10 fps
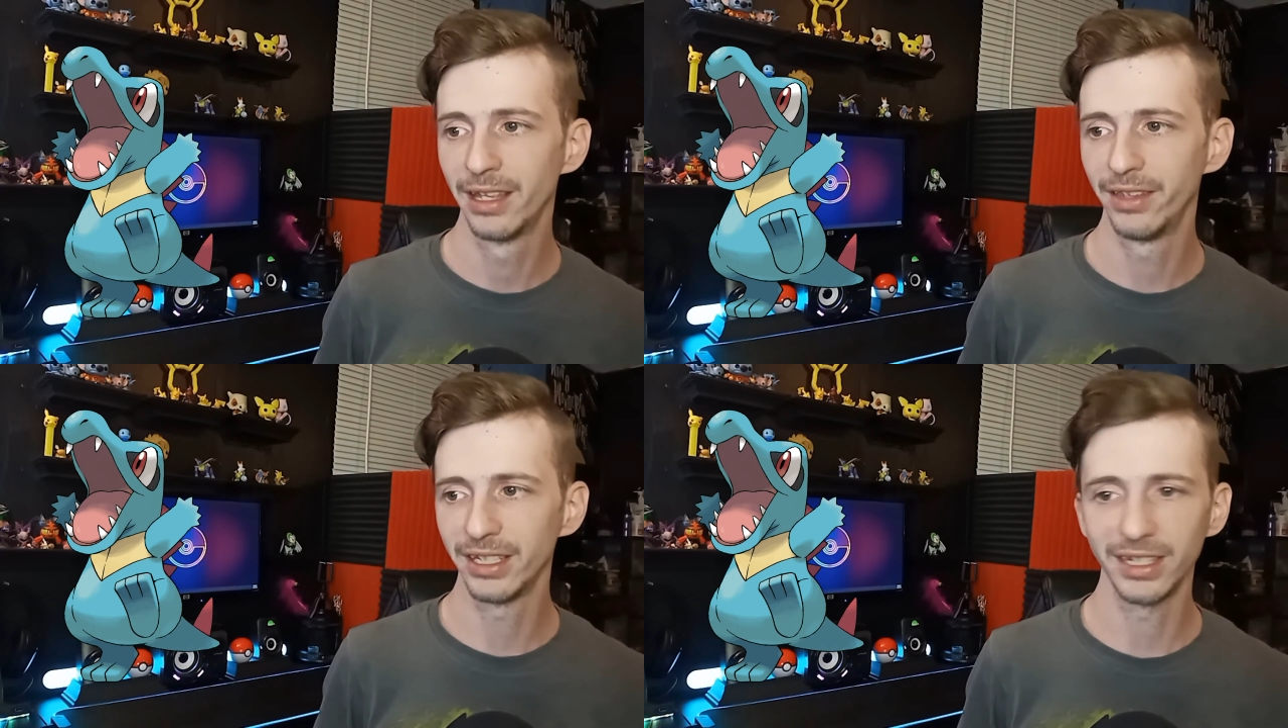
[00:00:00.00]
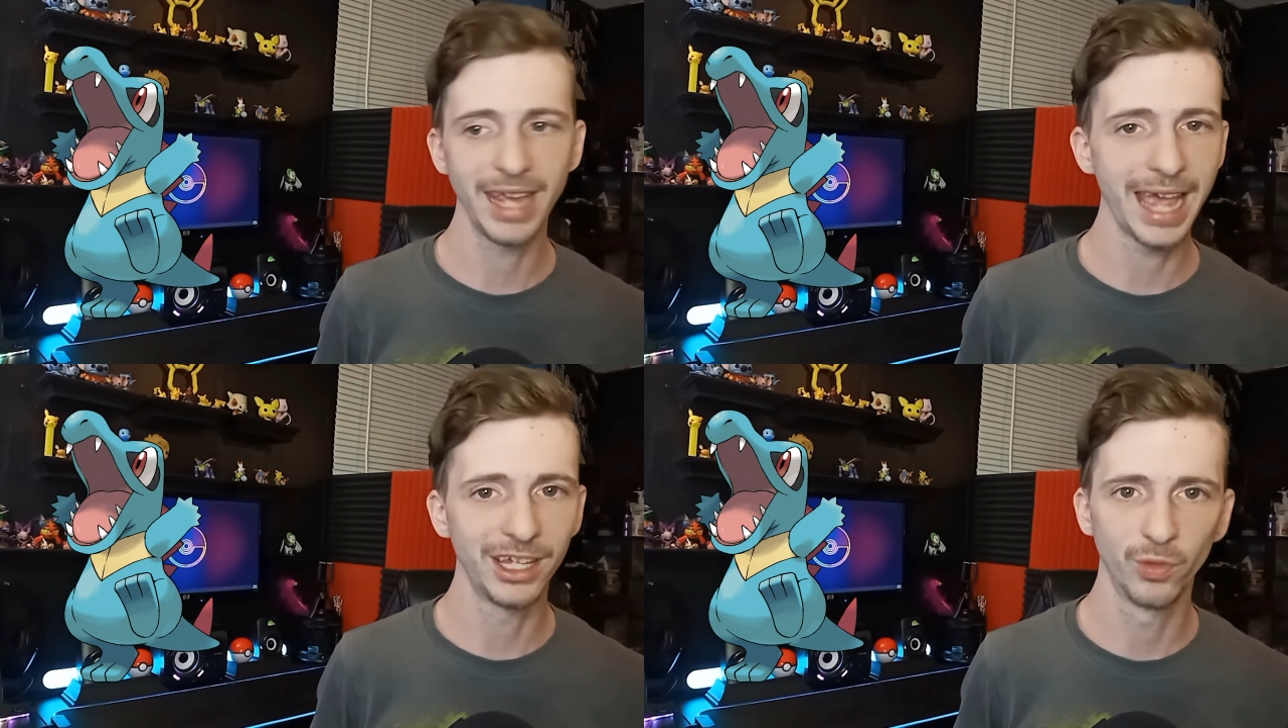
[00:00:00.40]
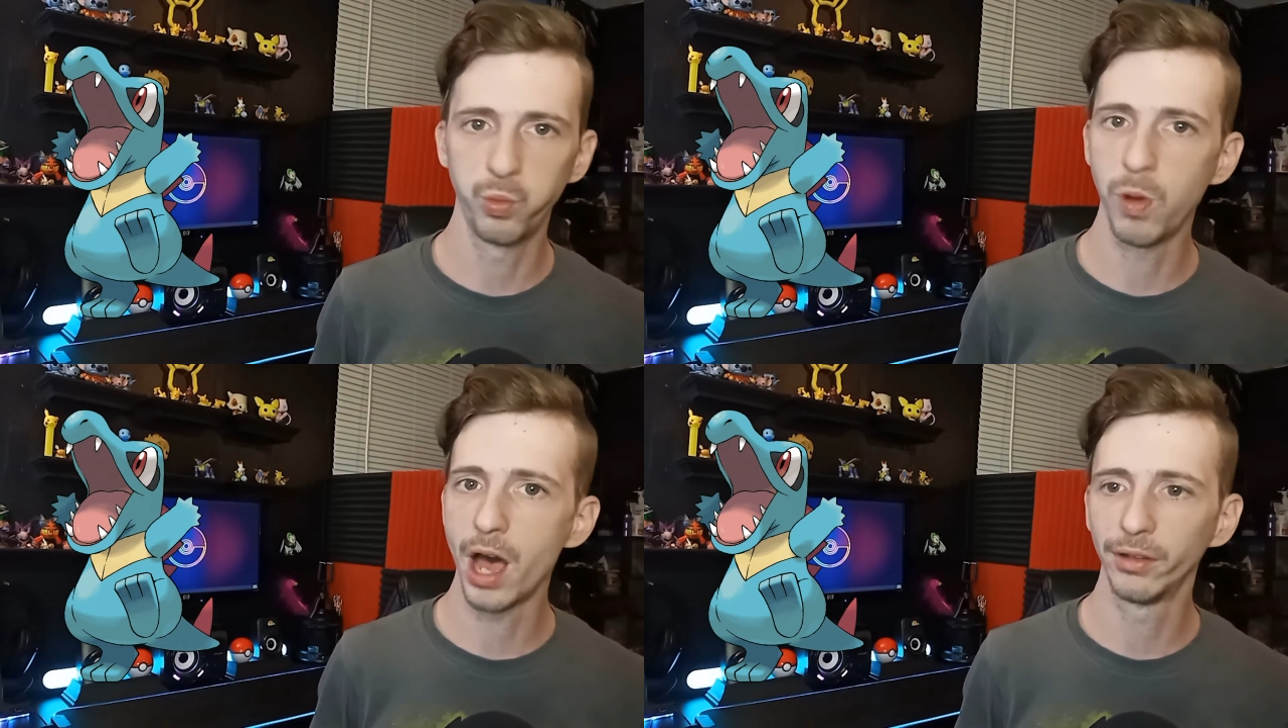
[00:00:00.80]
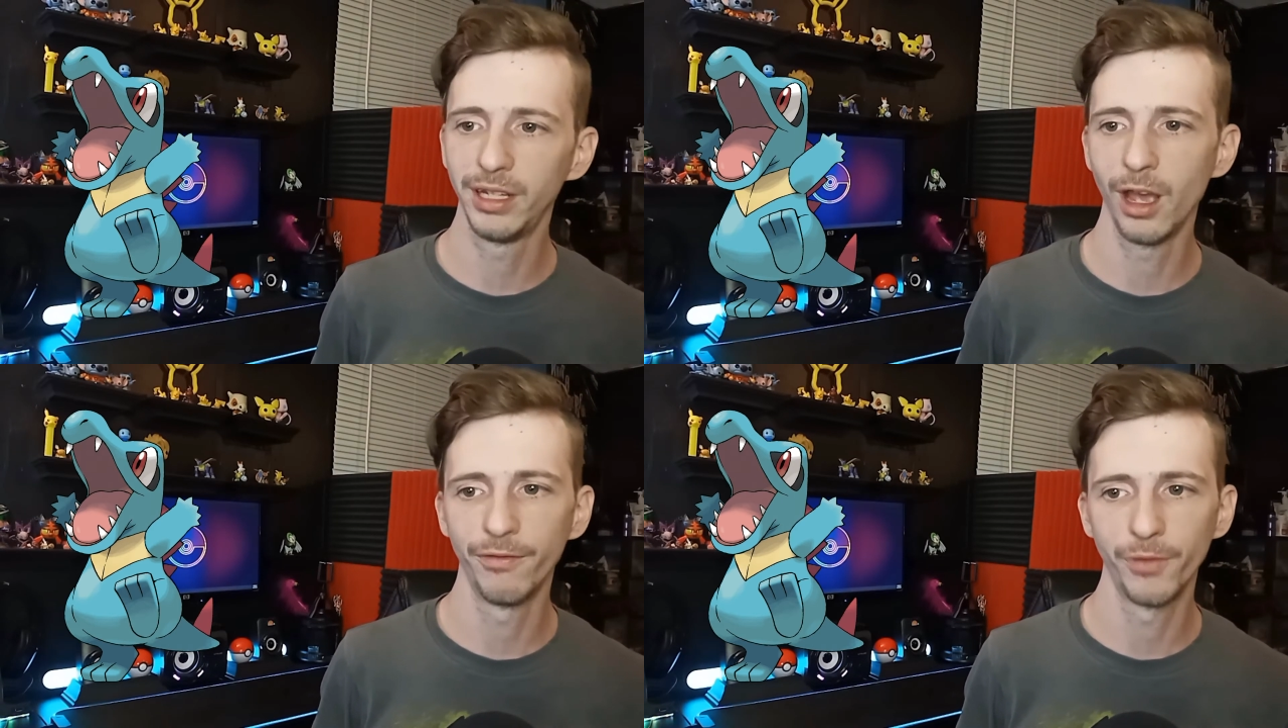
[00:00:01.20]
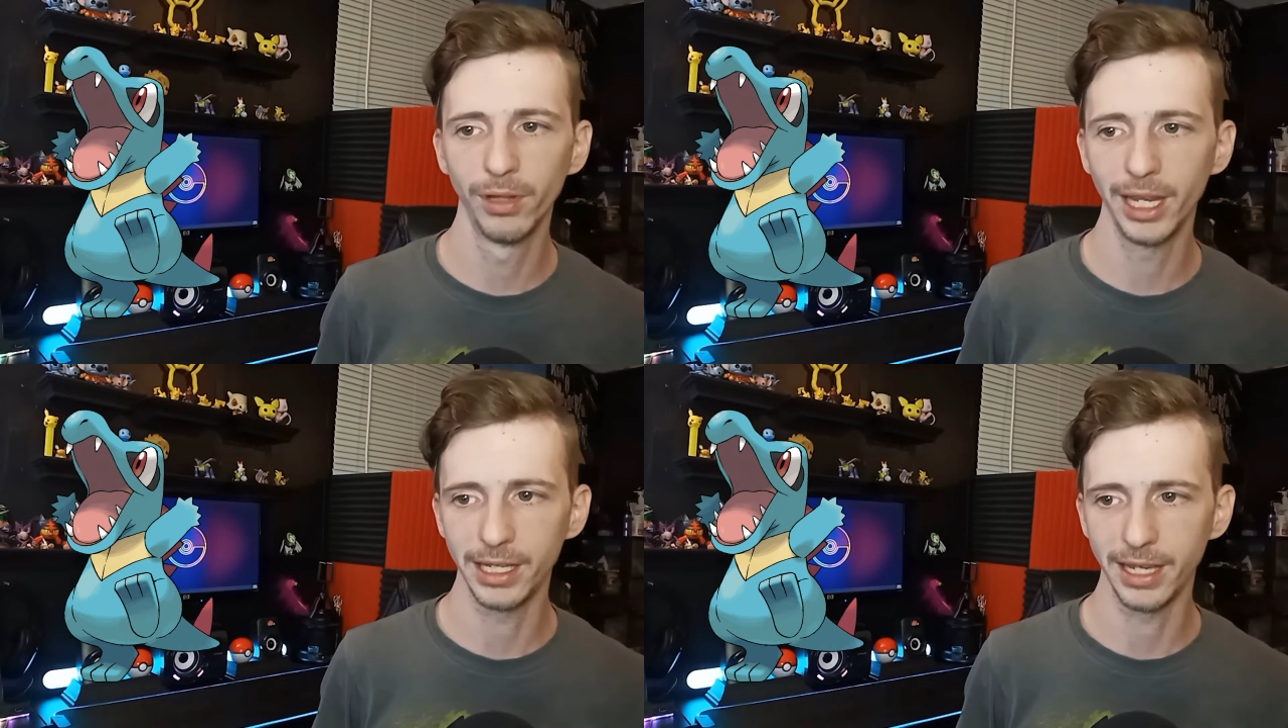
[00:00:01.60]
This attack is wildly helpful
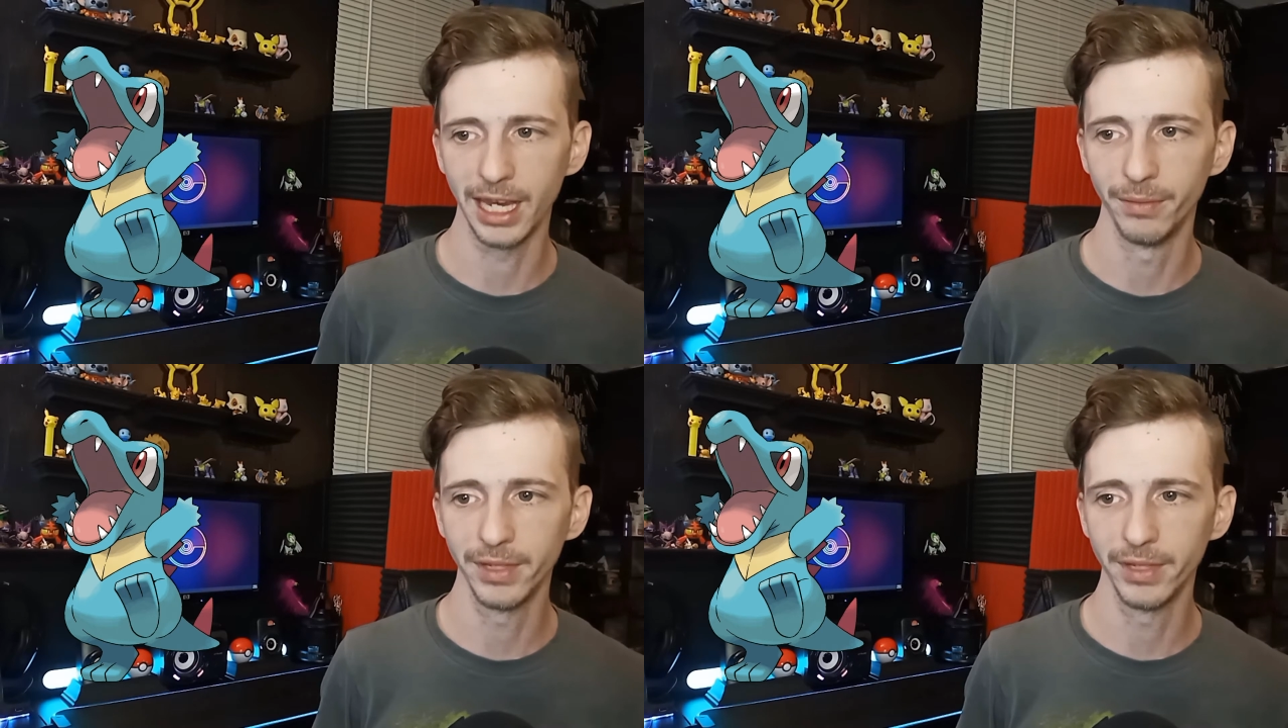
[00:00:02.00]
late game.